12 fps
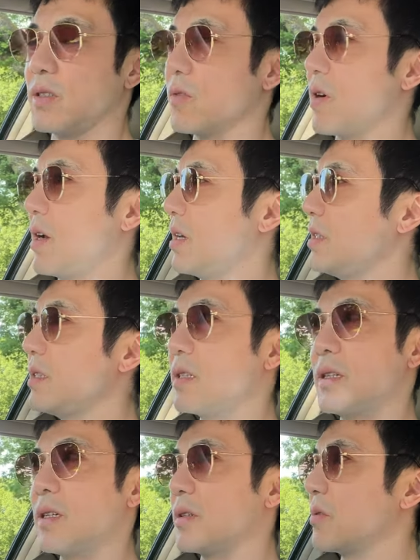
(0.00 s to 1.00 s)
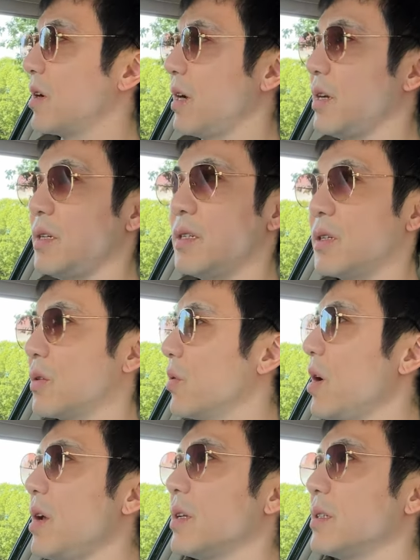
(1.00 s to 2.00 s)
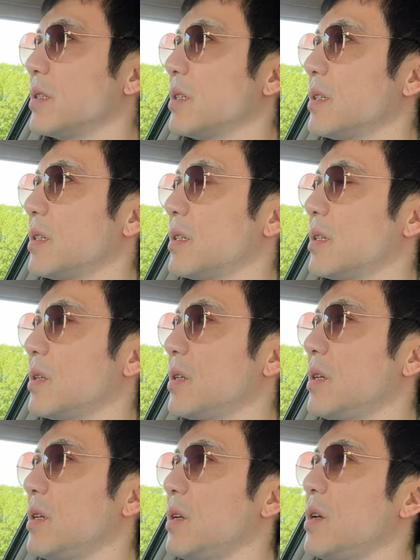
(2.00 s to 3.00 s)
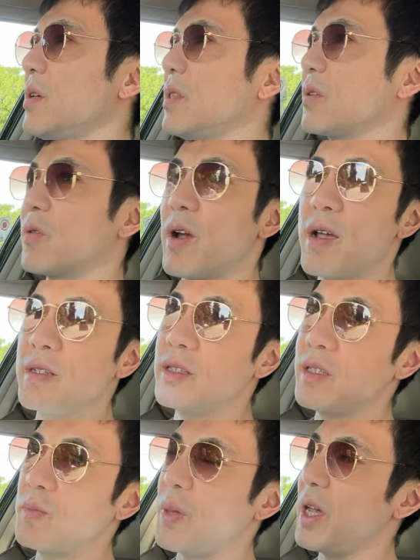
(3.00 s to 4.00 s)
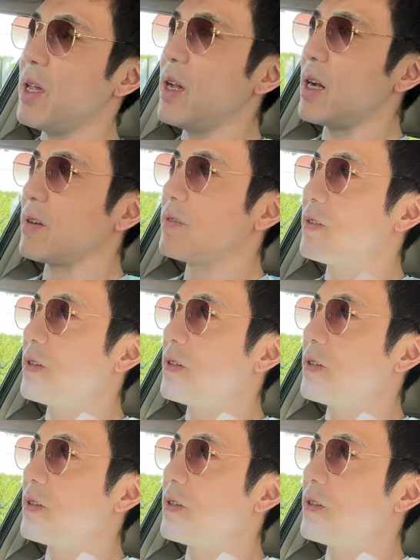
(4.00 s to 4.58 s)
Grind, grind, grind. The grind does pay off.